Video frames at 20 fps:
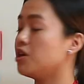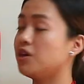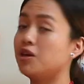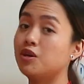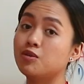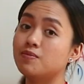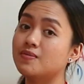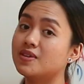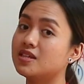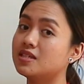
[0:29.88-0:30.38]

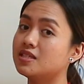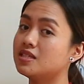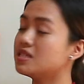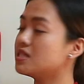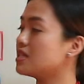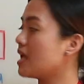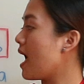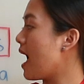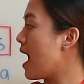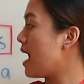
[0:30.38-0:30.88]

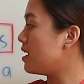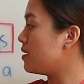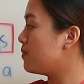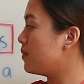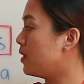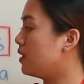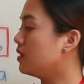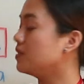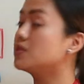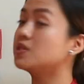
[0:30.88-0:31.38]
humans,
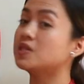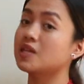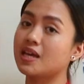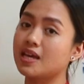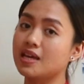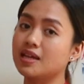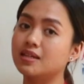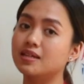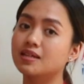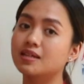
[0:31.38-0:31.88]
animals,
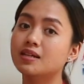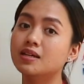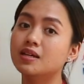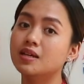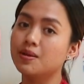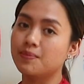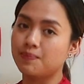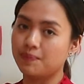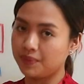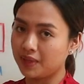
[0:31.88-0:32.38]
and
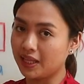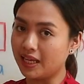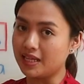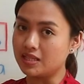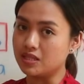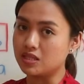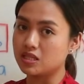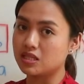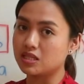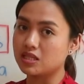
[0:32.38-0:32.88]

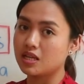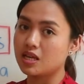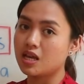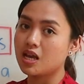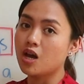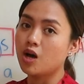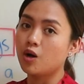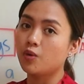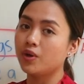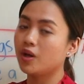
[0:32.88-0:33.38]
plants.
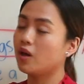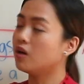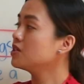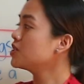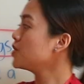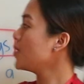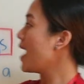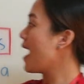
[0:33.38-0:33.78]
We also